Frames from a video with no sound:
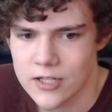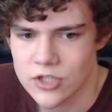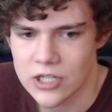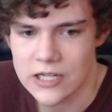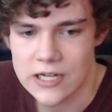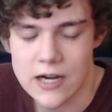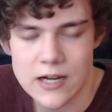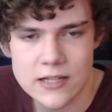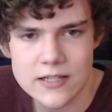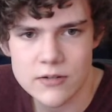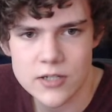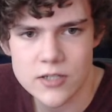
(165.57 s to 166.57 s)
chicken nuggets
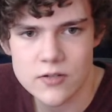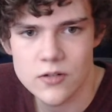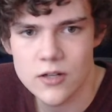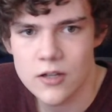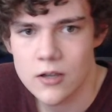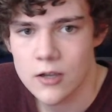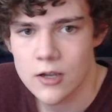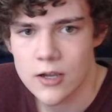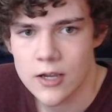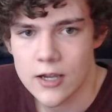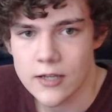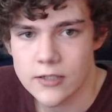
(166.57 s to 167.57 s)
that were at school.
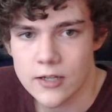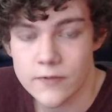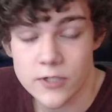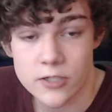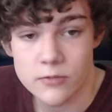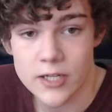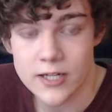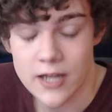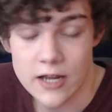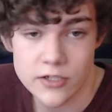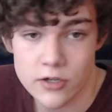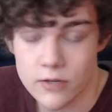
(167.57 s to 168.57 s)
And for dinner, we had
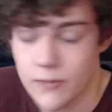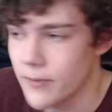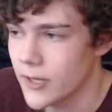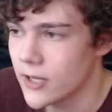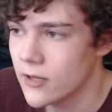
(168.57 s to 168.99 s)
cacio e pepe.